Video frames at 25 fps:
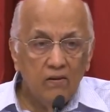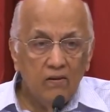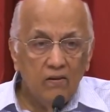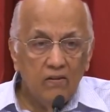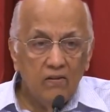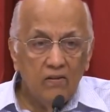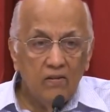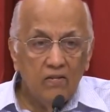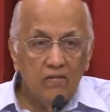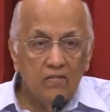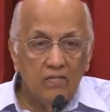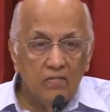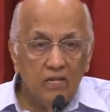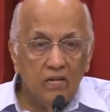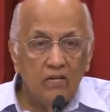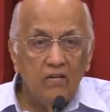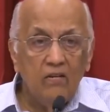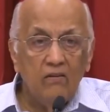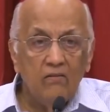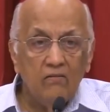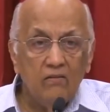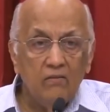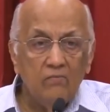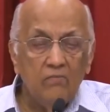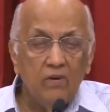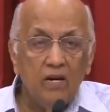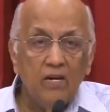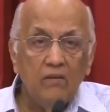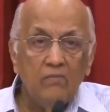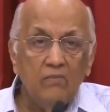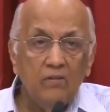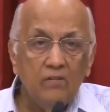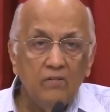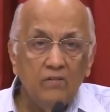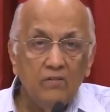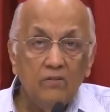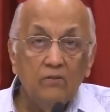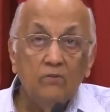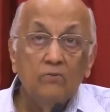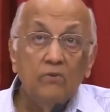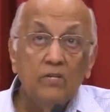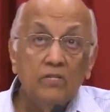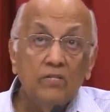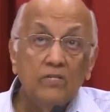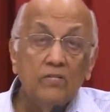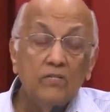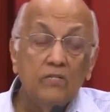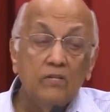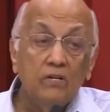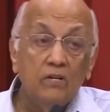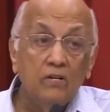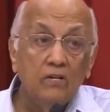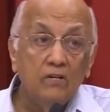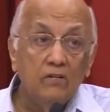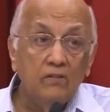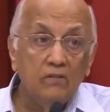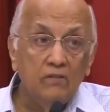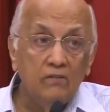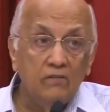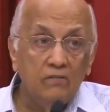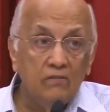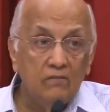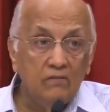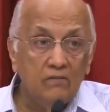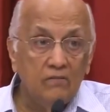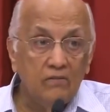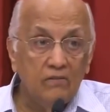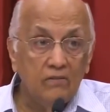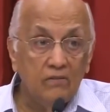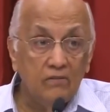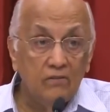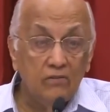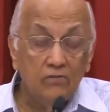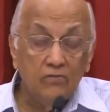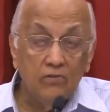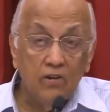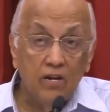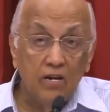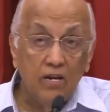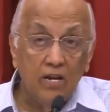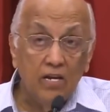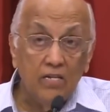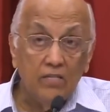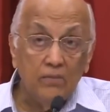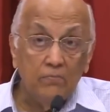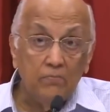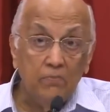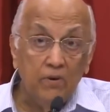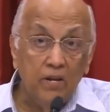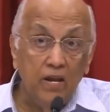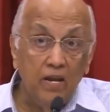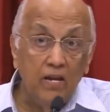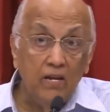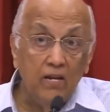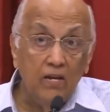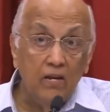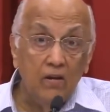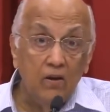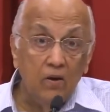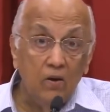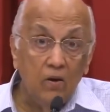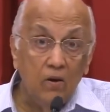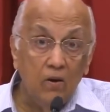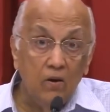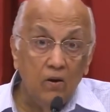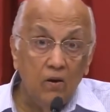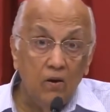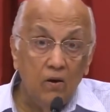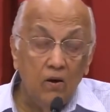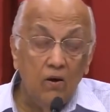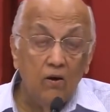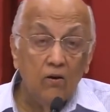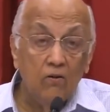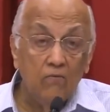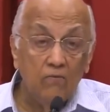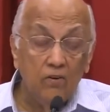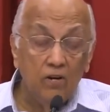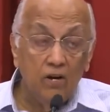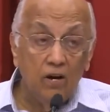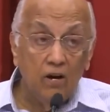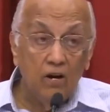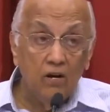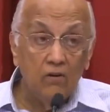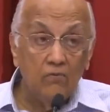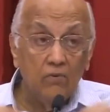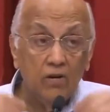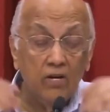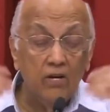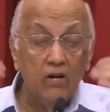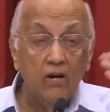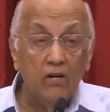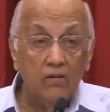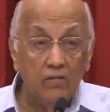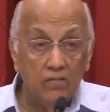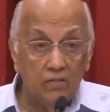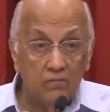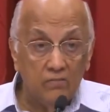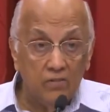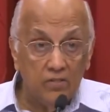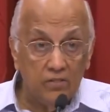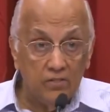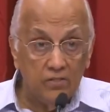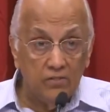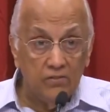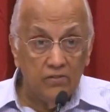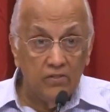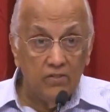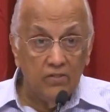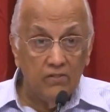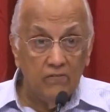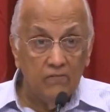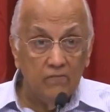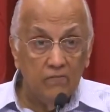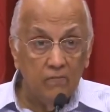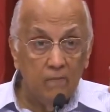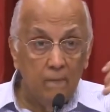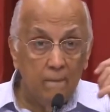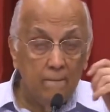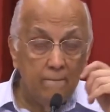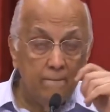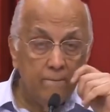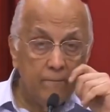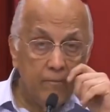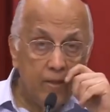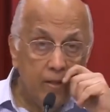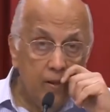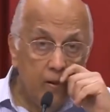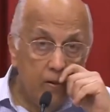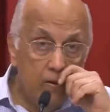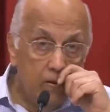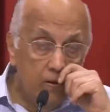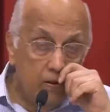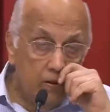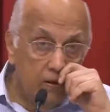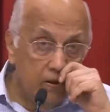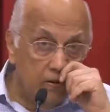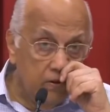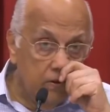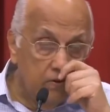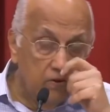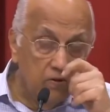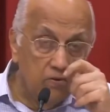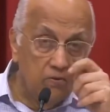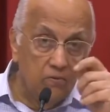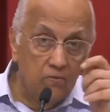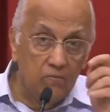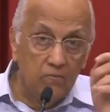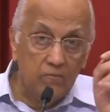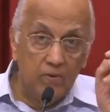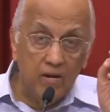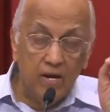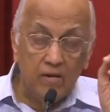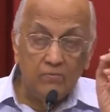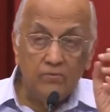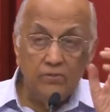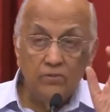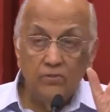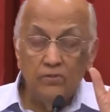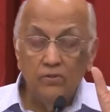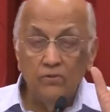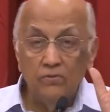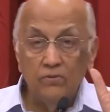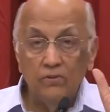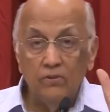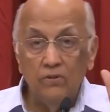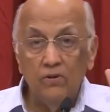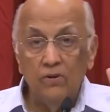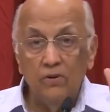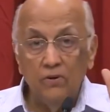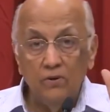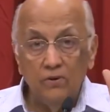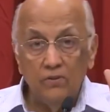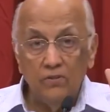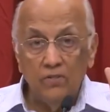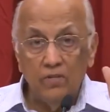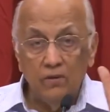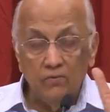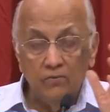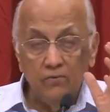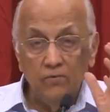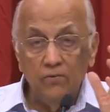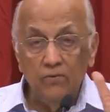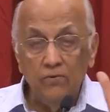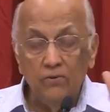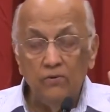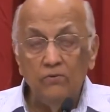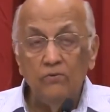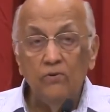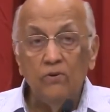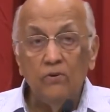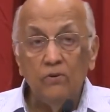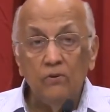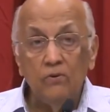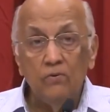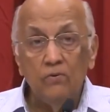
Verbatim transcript: Their study of the Bible is to question God, to try and explain all of God when God is a mystery. And you know, perhaps you don't know, or some of you do know,